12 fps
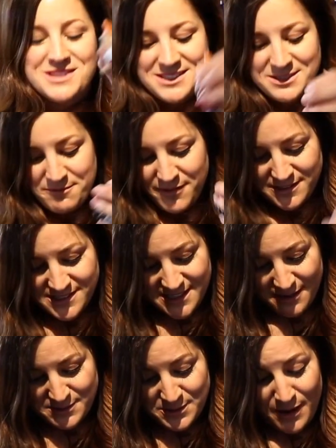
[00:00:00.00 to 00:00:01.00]
and some fun
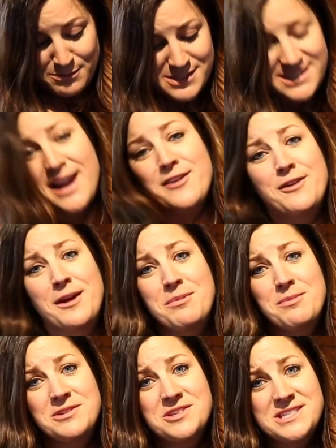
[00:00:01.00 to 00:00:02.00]
stuff. So I'm just gathering up
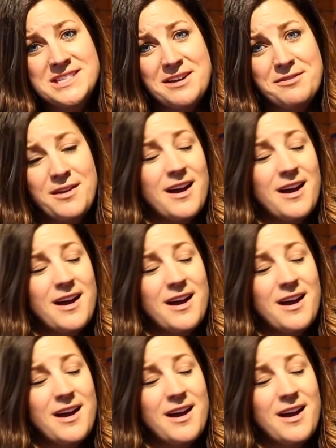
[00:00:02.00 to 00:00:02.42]
a bunch of stuff.